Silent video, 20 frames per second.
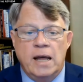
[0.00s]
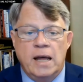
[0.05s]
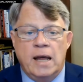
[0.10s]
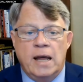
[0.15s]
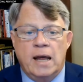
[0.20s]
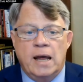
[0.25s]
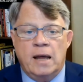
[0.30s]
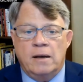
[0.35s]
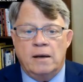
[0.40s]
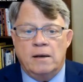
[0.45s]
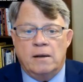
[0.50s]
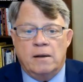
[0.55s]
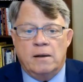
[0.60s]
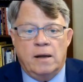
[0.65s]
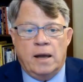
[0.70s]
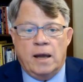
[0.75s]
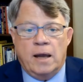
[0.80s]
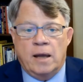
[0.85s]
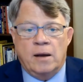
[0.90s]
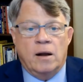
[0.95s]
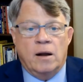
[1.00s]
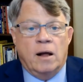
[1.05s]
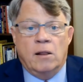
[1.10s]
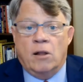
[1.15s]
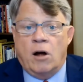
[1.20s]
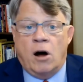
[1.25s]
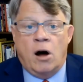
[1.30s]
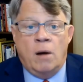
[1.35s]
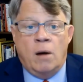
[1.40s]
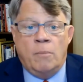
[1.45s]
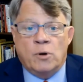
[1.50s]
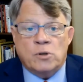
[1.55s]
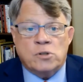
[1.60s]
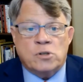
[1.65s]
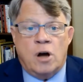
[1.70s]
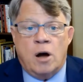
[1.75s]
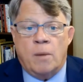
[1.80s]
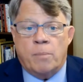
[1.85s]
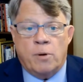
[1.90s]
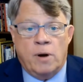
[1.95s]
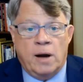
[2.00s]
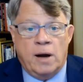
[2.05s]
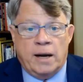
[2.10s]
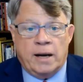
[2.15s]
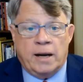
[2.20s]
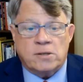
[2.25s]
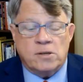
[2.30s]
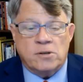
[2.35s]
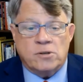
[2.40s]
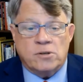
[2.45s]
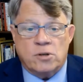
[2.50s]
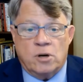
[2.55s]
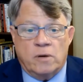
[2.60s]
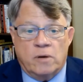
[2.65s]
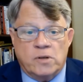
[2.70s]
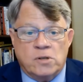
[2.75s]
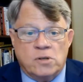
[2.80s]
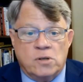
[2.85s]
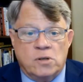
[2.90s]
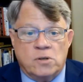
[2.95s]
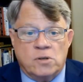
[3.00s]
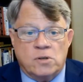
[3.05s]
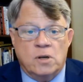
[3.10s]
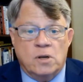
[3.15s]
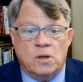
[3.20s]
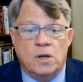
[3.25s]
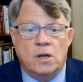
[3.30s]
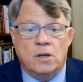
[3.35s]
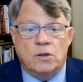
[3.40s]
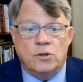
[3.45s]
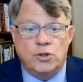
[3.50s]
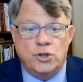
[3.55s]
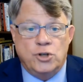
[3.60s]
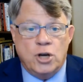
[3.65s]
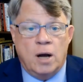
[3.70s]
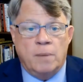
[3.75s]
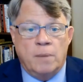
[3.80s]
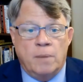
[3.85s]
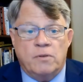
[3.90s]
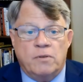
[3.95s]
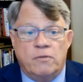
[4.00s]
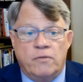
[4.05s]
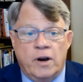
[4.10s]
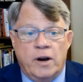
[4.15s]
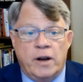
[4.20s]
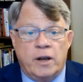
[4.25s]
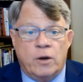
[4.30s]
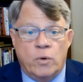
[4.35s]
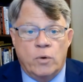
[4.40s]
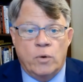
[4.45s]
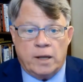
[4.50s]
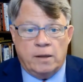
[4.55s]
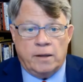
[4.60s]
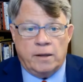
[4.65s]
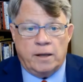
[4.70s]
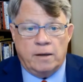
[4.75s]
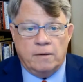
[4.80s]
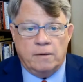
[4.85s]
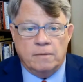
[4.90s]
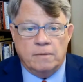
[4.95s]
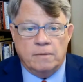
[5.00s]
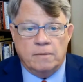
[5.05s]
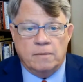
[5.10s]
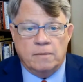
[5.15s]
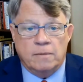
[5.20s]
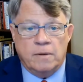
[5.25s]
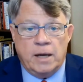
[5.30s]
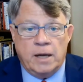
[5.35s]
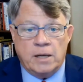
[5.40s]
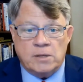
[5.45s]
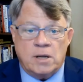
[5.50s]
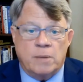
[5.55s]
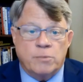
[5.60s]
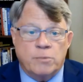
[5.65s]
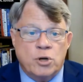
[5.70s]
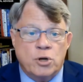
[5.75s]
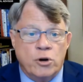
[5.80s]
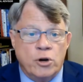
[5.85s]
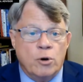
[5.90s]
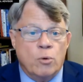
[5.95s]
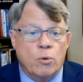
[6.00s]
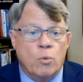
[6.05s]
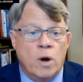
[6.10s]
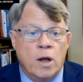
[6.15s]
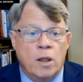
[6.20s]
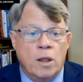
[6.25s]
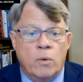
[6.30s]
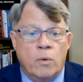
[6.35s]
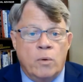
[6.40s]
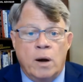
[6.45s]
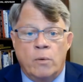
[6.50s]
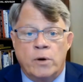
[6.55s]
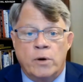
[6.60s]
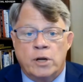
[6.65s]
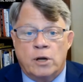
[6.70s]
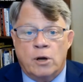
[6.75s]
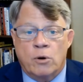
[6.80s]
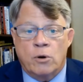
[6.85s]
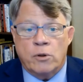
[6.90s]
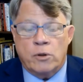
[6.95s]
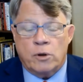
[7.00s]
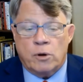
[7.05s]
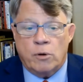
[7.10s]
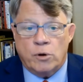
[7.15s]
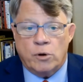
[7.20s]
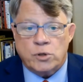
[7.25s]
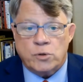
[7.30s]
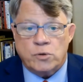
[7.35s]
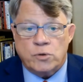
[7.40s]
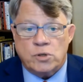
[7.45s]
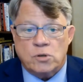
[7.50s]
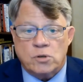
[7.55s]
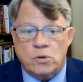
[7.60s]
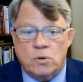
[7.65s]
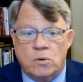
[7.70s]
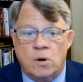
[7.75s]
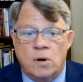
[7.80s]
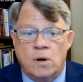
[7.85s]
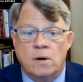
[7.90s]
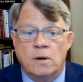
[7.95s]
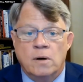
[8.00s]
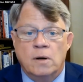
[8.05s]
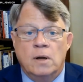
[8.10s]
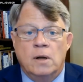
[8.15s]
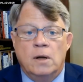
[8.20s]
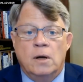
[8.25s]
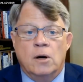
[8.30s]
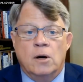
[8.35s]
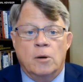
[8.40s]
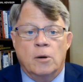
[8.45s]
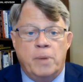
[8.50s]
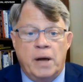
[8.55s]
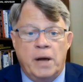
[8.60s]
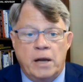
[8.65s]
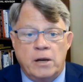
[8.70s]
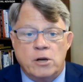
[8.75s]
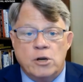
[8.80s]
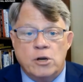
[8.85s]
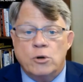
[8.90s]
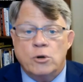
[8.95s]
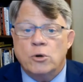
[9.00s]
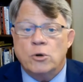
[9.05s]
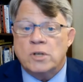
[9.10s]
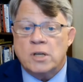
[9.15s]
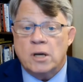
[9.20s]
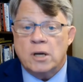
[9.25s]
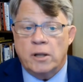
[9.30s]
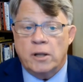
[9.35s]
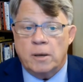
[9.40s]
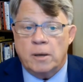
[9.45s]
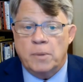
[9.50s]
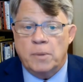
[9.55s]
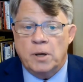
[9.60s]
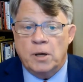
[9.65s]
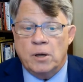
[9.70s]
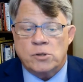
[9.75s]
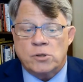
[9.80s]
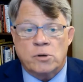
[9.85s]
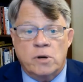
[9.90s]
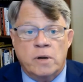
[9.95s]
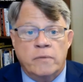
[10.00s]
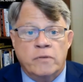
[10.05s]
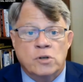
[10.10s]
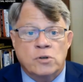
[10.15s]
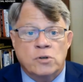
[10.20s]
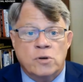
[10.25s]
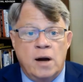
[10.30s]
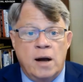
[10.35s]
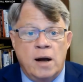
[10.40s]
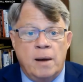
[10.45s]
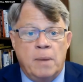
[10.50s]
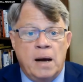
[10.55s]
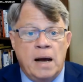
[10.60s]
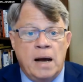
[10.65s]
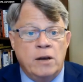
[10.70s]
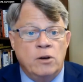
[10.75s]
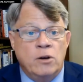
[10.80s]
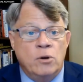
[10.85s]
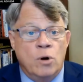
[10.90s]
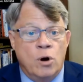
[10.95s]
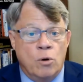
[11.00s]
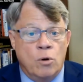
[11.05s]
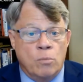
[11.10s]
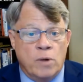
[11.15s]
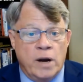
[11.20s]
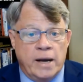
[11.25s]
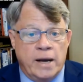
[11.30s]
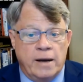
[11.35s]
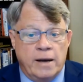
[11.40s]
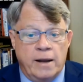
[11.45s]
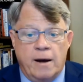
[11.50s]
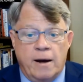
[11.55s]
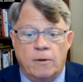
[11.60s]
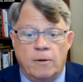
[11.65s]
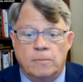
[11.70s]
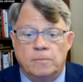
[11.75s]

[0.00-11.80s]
And almost all products and services jumped very quickly. As I'm sure you're well aware, when you go to the grocery store or pay your utility bills or even try and buy a new home right now.